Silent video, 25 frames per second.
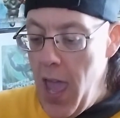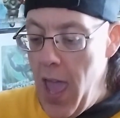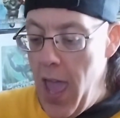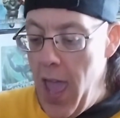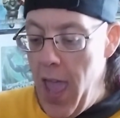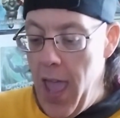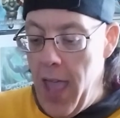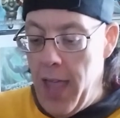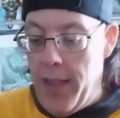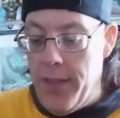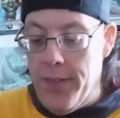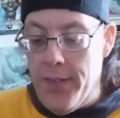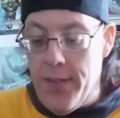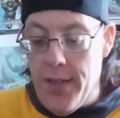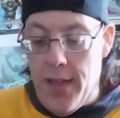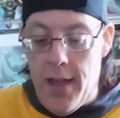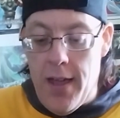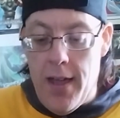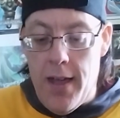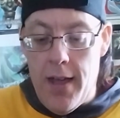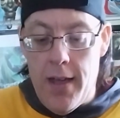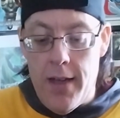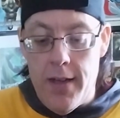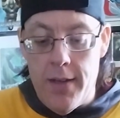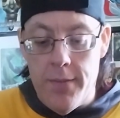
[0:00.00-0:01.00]
and
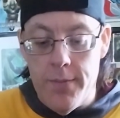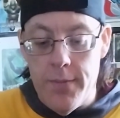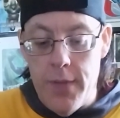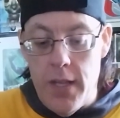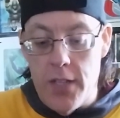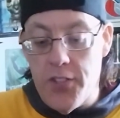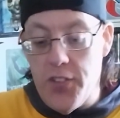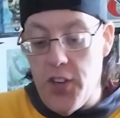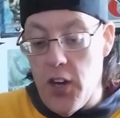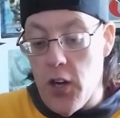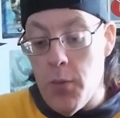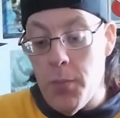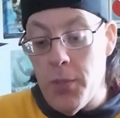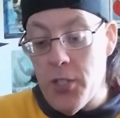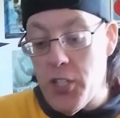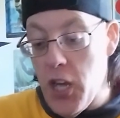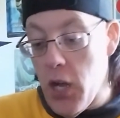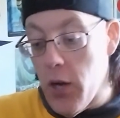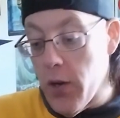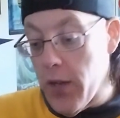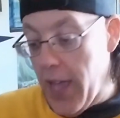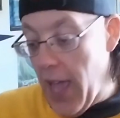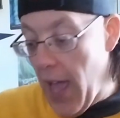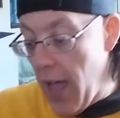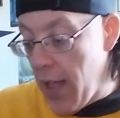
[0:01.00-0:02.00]
Sarah
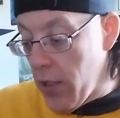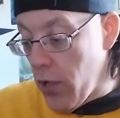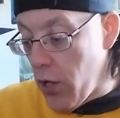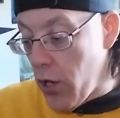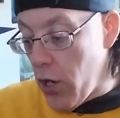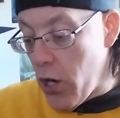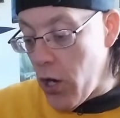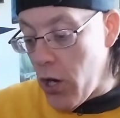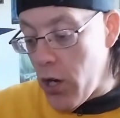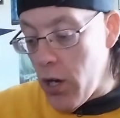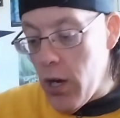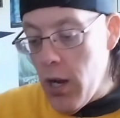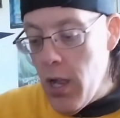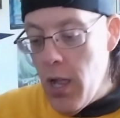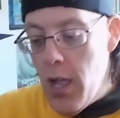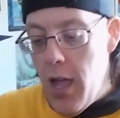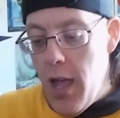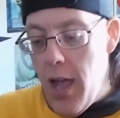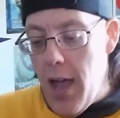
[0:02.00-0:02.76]
Michelle Gellar.